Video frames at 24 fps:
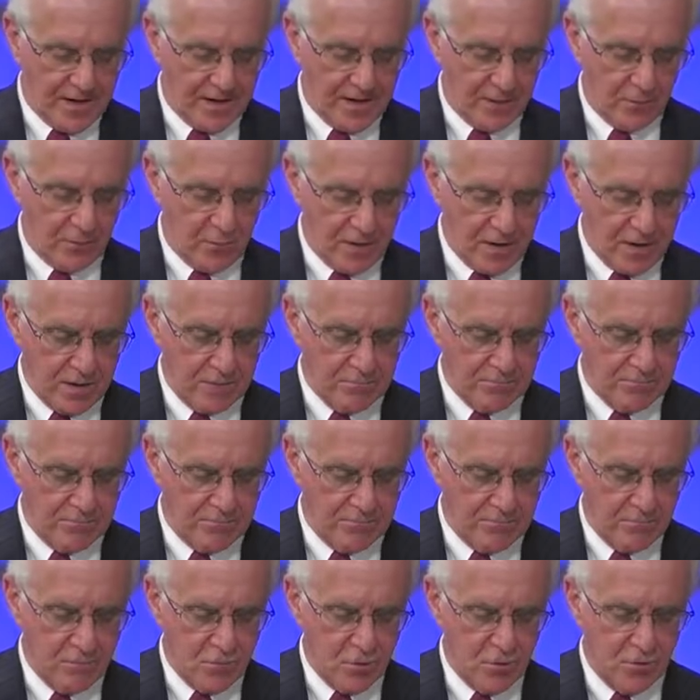I want to
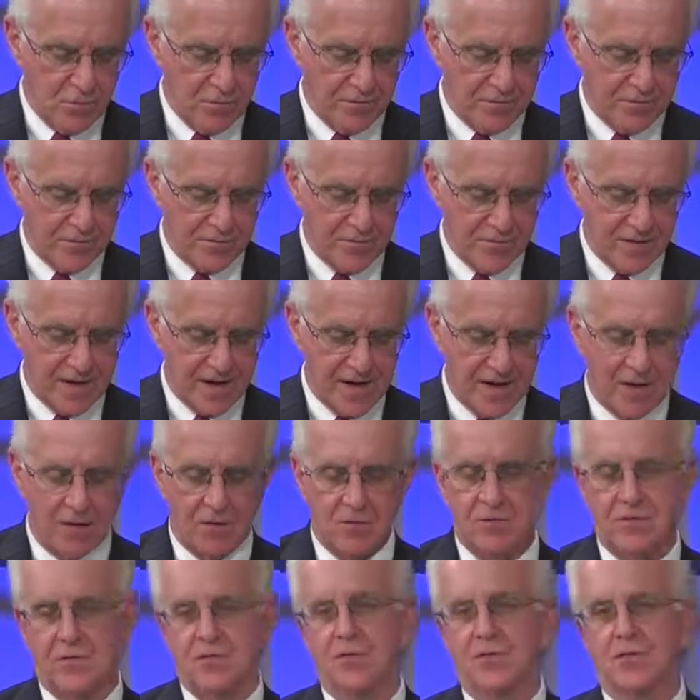move
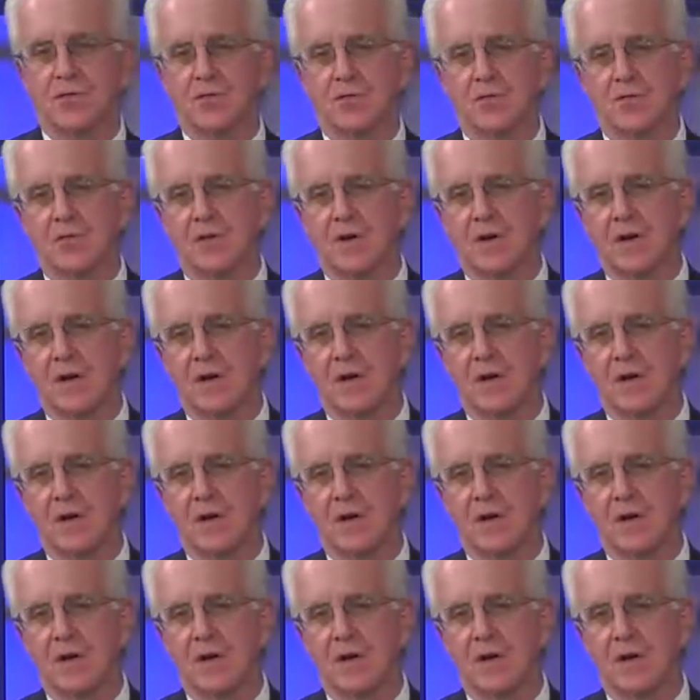now to